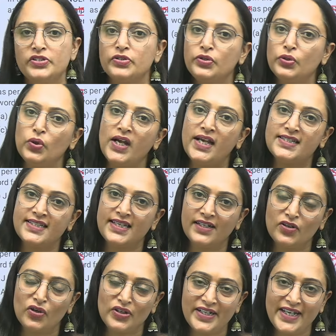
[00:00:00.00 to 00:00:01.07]
you guys can
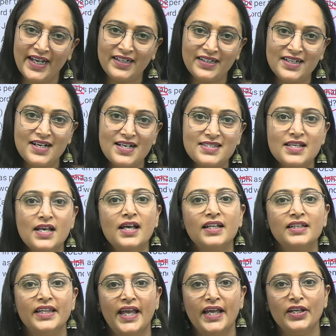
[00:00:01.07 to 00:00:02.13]
contact us.
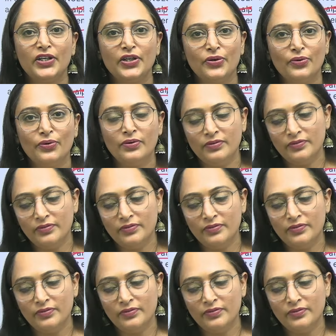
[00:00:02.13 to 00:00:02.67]
Thank you.